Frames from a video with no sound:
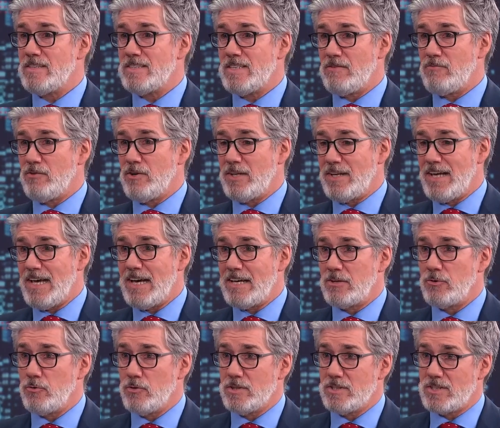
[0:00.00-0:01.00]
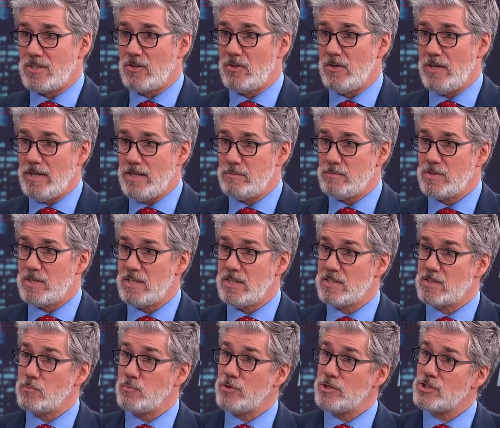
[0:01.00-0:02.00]
different categories of claims. He
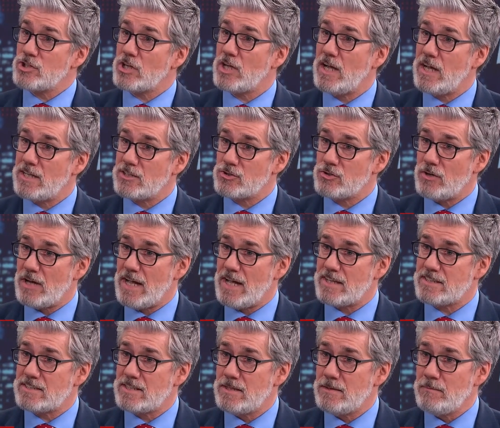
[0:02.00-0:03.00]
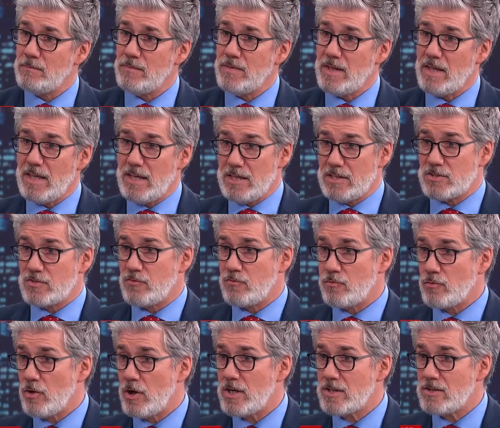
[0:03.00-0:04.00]
has breach of contract, he has
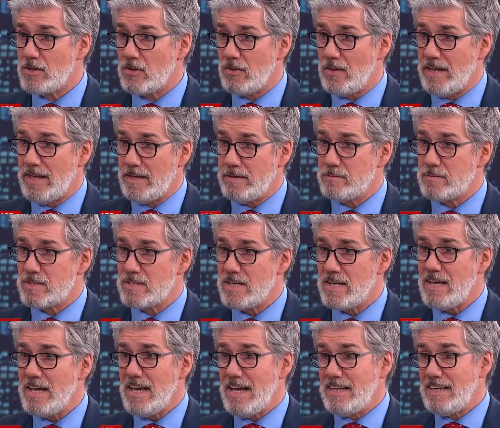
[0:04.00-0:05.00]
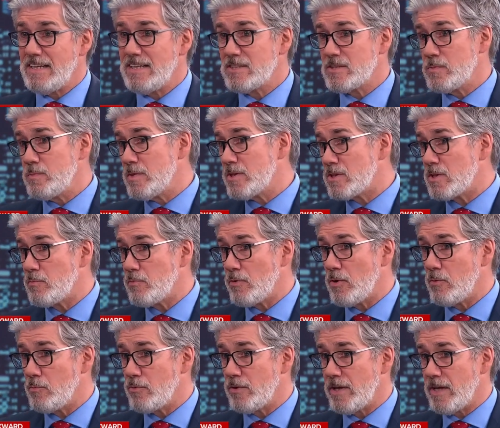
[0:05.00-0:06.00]
fraud claims, and he has
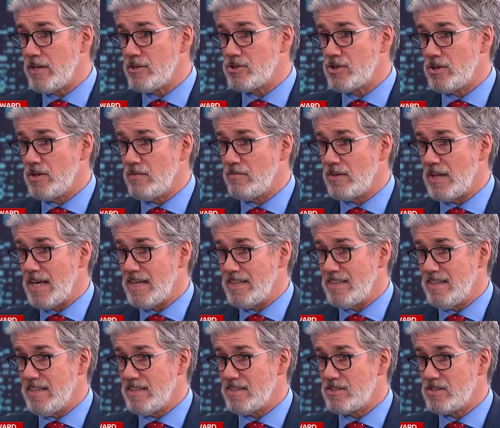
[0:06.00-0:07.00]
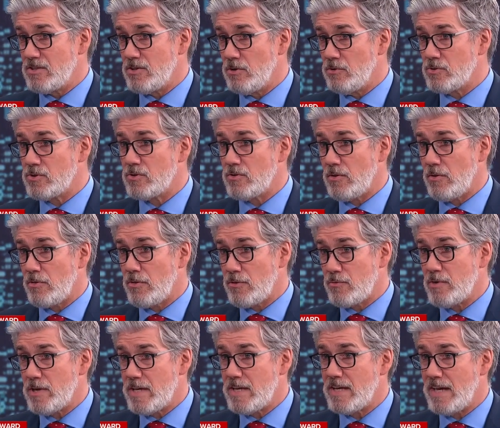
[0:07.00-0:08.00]
misappropriation of likeness. Those are the
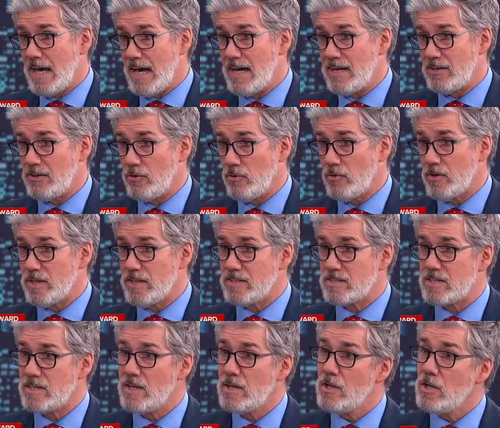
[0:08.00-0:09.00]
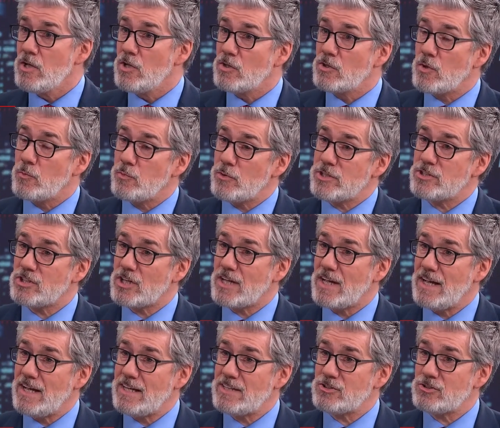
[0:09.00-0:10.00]
three categories. The breach of
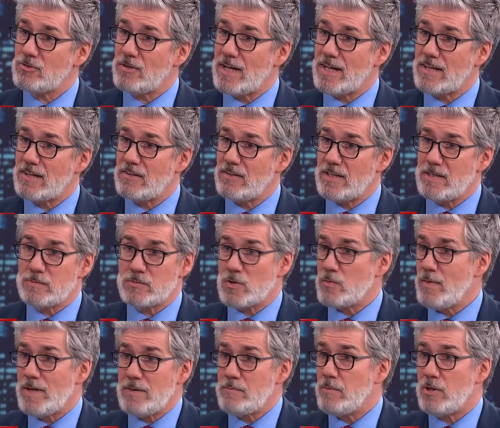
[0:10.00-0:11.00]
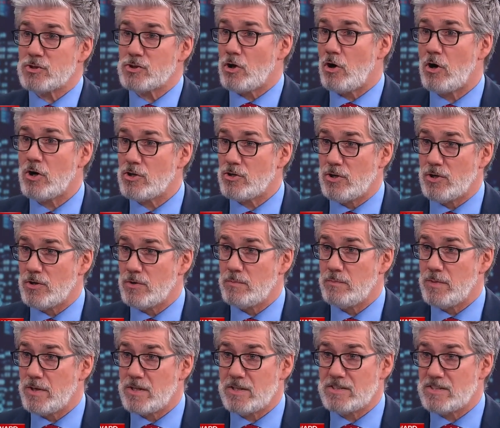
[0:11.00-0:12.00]
contract claims are made much harder
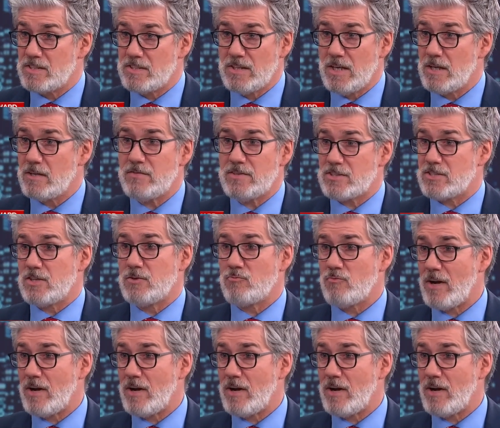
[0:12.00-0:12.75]
because none of it's in